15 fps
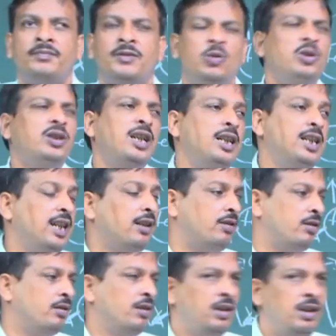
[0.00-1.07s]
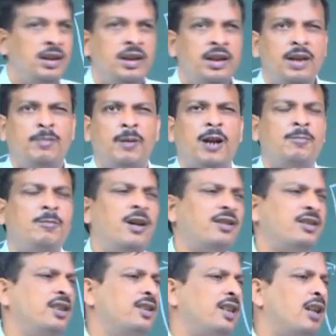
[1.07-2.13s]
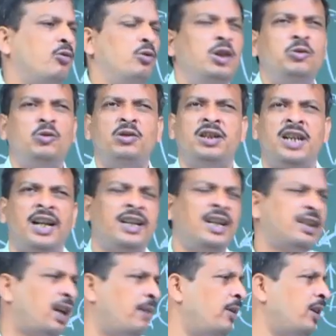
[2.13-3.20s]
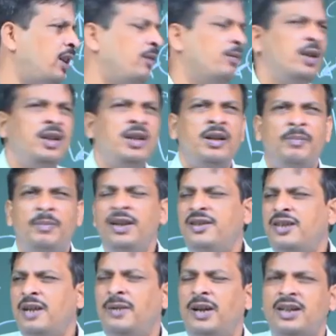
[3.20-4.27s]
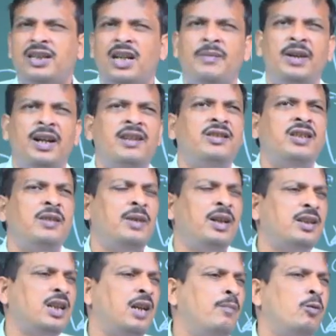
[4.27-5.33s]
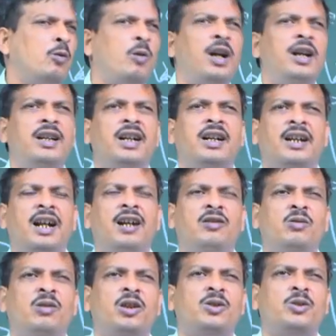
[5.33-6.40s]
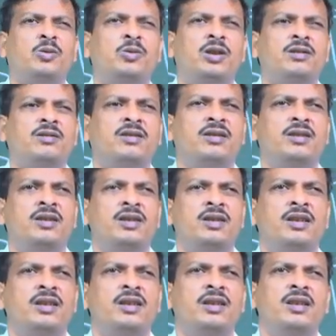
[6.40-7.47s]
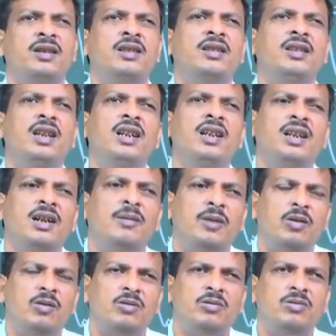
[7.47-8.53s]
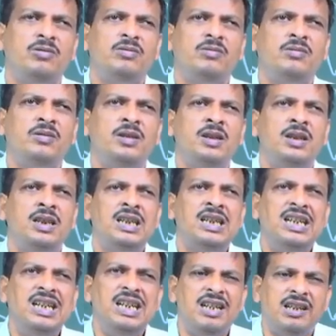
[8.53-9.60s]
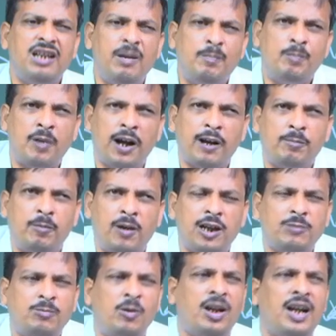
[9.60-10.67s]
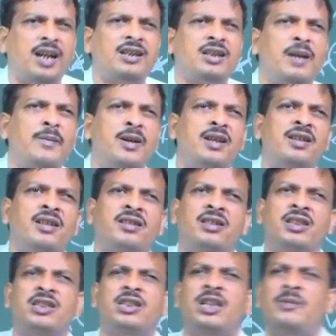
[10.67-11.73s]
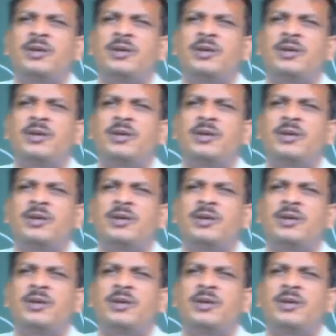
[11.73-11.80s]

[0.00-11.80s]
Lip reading: we say yes, the purpose is that we should take a summative mid-sem exam, end-sem exam, provide a grade to the students. Think about, is the purpose for examination system